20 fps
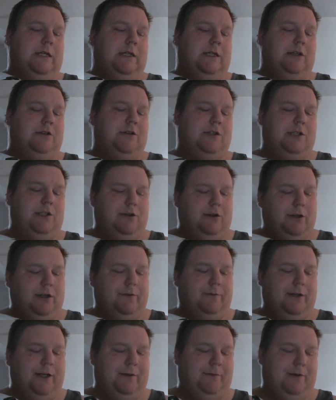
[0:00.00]
There's still a good
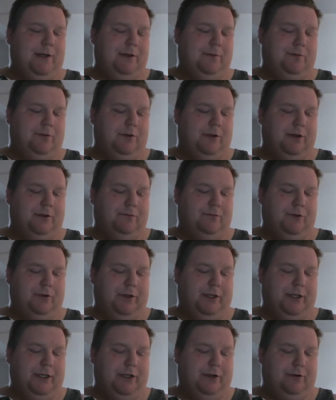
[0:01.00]
many people that
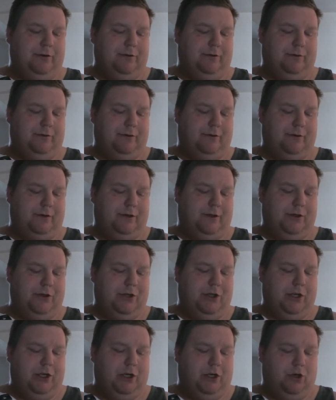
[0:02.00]
really don't
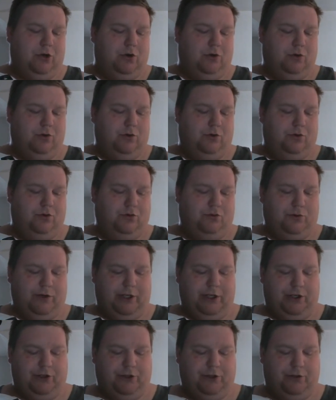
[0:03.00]
know
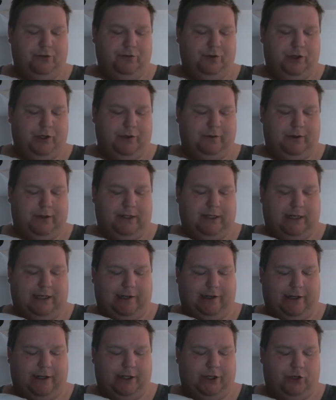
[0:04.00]
when you should really
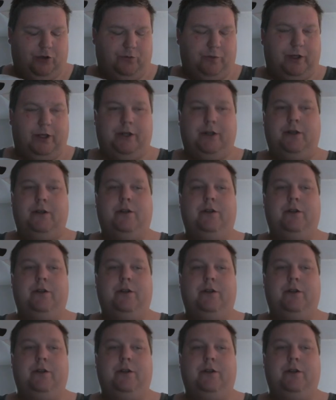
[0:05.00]
retire a helmet.